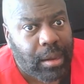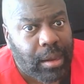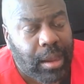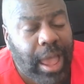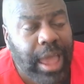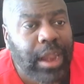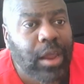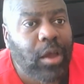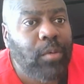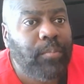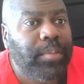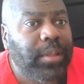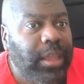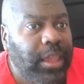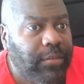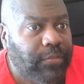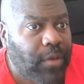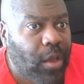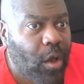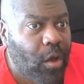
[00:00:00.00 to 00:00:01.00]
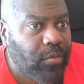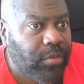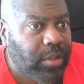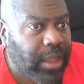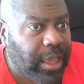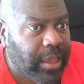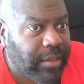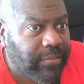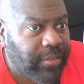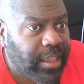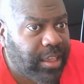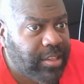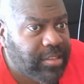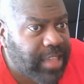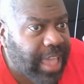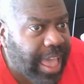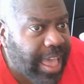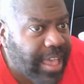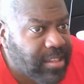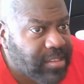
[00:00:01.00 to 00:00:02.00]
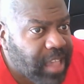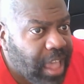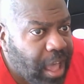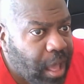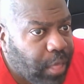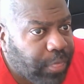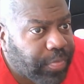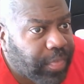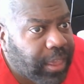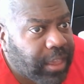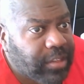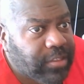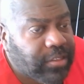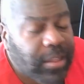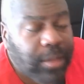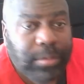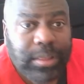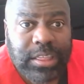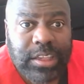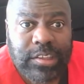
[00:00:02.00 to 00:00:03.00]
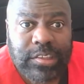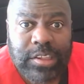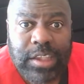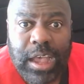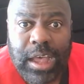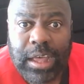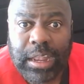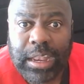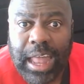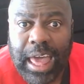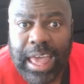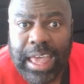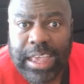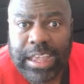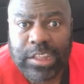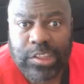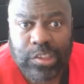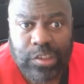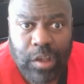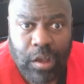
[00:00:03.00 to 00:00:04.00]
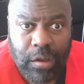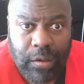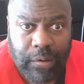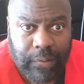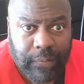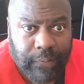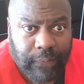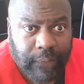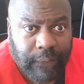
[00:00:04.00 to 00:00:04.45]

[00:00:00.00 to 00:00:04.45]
I don't believe Kovalev is as healthy as some of these young lions are.